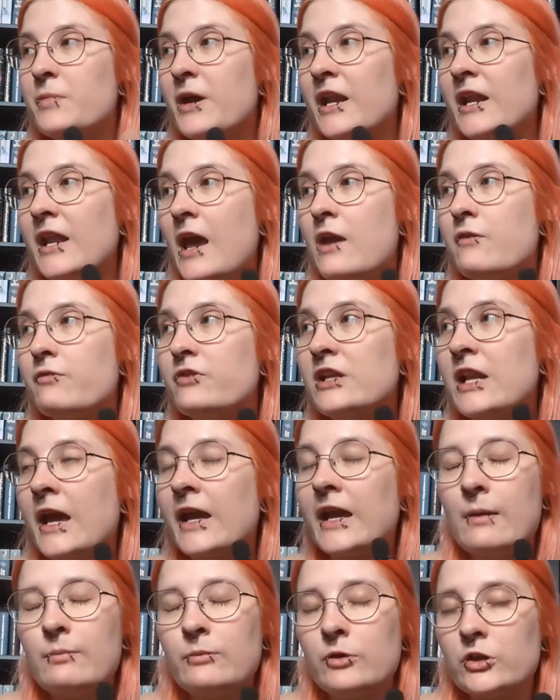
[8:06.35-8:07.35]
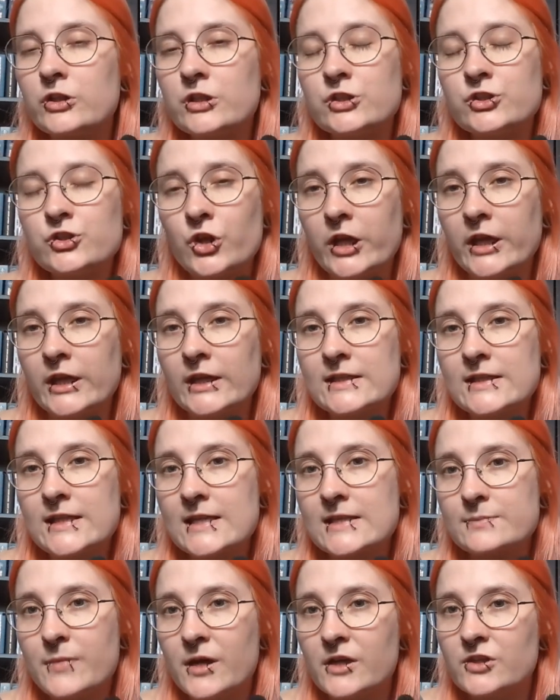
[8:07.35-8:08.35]
but I feel like I'm not enjoying it
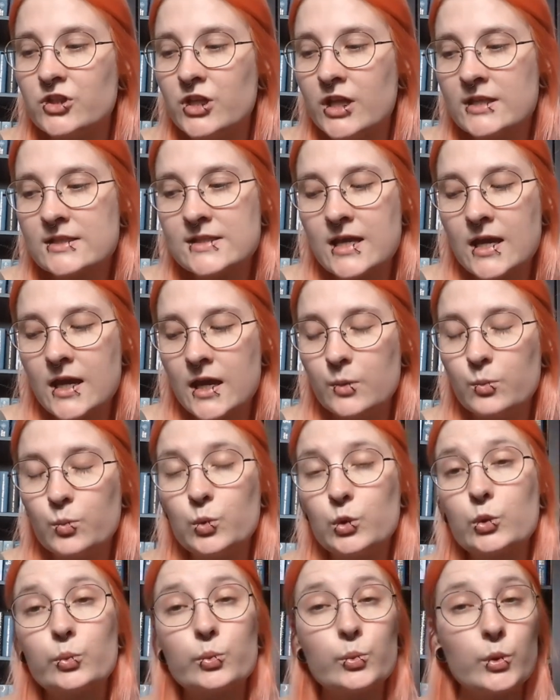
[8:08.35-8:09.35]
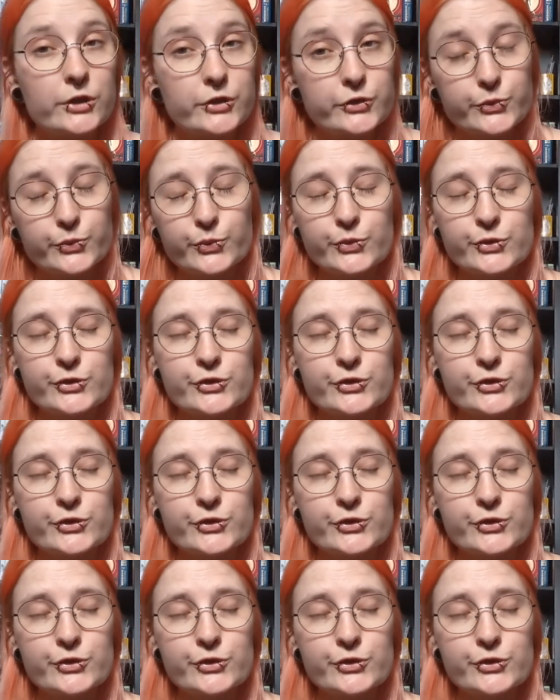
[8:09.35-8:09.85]
as much as I would want to.